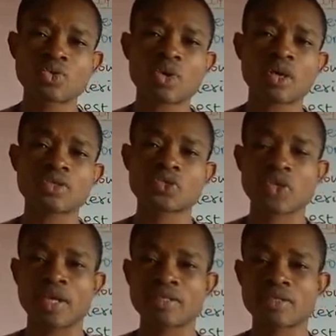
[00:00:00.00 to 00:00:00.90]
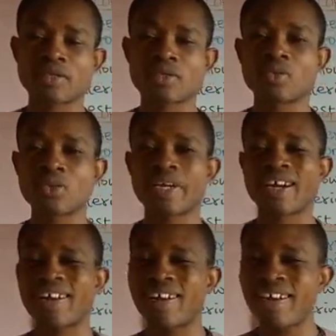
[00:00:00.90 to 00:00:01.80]
two other scientists
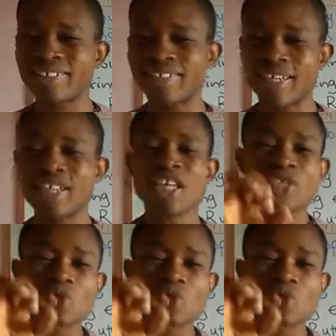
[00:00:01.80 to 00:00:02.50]
were connected